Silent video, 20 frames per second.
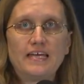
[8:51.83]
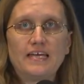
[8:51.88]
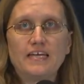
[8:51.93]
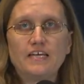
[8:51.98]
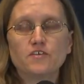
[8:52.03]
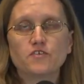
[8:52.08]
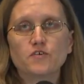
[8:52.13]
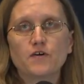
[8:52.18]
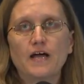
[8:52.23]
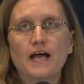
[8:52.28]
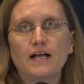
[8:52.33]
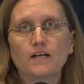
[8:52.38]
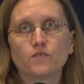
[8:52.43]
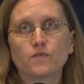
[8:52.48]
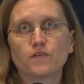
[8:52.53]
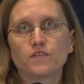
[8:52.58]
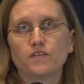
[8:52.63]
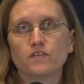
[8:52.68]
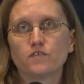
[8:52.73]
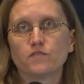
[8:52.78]
interact
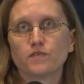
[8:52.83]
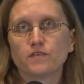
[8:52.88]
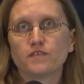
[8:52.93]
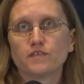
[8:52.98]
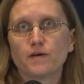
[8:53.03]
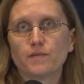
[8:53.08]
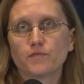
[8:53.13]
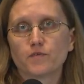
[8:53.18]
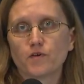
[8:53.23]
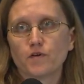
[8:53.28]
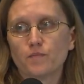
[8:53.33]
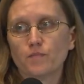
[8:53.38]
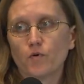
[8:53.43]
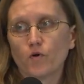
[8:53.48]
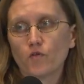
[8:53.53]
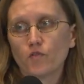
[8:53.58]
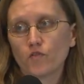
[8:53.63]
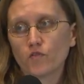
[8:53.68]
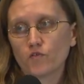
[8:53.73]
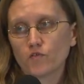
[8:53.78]
with this receptor in
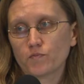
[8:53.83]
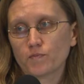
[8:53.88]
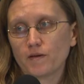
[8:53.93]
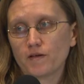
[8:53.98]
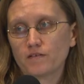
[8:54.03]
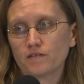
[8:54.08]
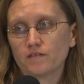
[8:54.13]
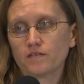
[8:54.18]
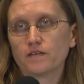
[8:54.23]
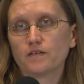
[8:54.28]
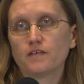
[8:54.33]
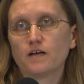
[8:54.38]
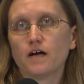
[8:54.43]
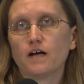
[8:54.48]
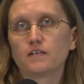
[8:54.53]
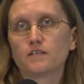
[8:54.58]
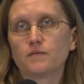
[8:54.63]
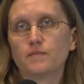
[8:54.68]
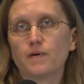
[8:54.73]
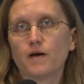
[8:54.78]
both of those places I
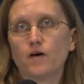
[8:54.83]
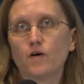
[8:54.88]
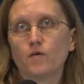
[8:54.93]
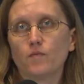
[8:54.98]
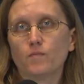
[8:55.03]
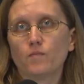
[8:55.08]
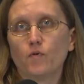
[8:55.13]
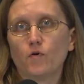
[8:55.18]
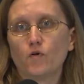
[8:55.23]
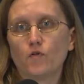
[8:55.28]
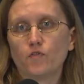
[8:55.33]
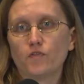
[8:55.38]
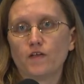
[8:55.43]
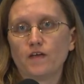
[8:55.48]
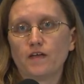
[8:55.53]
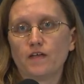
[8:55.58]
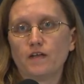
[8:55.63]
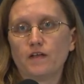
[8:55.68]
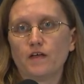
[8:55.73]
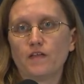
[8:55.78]
talked about, both
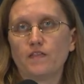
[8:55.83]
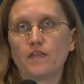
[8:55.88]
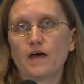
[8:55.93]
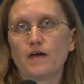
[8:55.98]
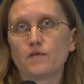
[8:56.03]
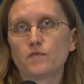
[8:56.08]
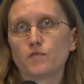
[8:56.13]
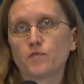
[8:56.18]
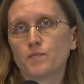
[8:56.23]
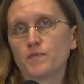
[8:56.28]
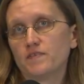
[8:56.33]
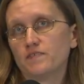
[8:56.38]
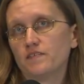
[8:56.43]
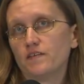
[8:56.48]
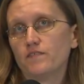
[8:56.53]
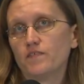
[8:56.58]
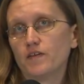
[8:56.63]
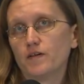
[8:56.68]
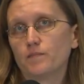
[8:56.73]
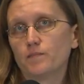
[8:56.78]
in that
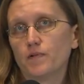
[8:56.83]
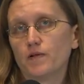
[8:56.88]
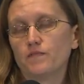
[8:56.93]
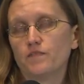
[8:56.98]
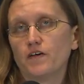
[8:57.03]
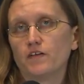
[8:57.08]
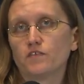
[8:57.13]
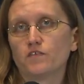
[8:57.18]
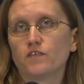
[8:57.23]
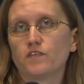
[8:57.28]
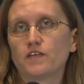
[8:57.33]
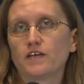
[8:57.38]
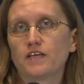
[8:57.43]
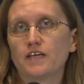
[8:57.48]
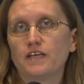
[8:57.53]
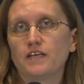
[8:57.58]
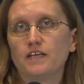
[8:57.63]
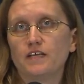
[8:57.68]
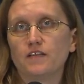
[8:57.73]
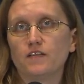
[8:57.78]
specific blood vessel in the
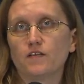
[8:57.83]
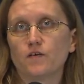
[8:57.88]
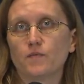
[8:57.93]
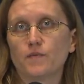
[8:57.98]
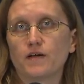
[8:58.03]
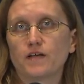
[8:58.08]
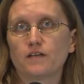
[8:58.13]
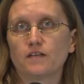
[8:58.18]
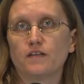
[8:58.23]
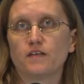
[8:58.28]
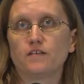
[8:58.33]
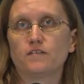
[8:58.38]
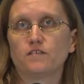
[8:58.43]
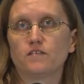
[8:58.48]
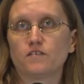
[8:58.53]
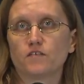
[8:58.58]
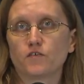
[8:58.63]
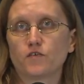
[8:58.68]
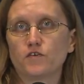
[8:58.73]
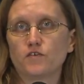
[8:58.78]
kidney that regulates the
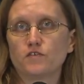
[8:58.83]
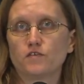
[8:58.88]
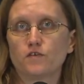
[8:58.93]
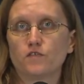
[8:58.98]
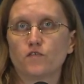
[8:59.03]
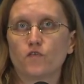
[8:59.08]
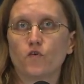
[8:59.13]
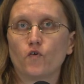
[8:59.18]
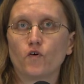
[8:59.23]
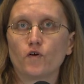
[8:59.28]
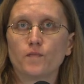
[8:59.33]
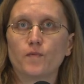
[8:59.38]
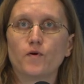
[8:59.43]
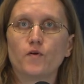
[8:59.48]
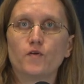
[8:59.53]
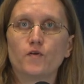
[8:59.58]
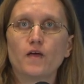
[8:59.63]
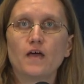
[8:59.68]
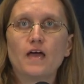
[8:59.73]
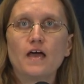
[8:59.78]
secretion of a
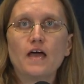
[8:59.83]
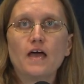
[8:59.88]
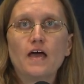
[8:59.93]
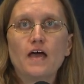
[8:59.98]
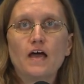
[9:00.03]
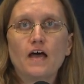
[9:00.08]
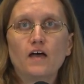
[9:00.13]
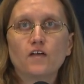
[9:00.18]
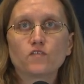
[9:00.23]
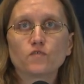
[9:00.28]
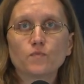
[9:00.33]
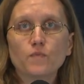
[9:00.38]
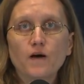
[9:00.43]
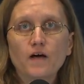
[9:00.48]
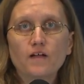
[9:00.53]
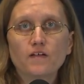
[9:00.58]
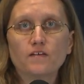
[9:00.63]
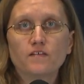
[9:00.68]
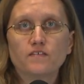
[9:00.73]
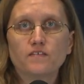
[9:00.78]
hormone, as
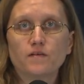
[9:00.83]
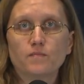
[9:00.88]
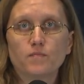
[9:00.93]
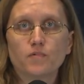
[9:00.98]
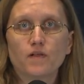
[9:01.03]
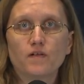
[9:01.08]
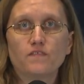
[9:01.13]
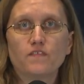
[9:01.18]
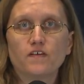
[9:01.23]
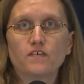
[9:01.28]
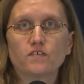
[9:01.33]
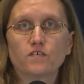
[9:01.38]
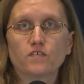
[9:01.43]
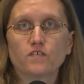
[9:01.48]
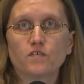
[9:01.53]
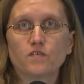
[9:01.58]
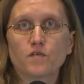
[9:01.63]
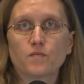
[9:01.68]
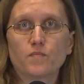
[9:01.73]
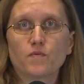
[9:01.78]
well as in blood vessels
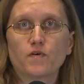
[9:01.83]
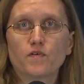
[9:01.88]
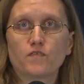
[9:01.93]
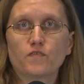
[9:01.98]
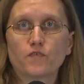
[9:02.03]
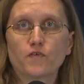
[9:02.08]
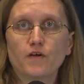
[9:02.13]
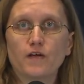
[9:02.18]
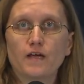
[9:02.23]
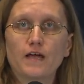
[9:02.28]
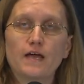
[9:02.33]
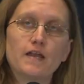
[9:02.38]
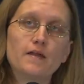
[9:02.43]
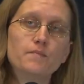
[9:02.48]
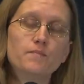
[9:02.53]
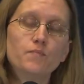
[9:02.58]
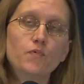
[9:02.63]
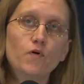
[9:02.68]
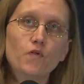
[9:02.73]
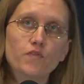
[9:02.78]
in the periphery. And in
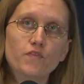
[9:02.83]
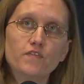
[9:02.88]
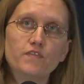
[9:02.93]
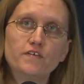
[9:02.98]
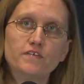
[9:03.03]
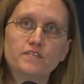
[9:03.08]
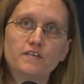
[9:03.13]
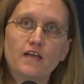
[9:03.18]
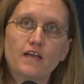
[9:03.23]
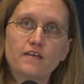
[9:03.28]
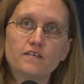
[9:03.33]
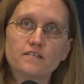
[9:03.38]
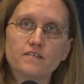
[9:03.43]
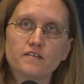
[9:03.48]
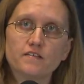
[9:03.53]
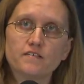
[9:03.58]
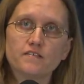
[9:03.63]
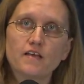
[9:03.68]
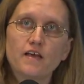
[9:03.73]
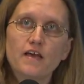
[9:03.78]
both of these
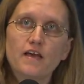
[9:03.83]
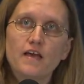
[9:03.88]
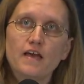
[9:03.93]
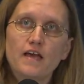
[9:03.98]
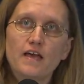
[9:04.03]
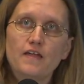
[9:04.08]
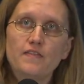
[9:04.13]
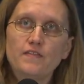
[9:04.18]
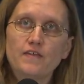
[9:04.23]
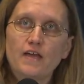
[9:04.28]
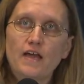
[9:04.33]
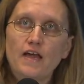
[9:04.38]
cases, in the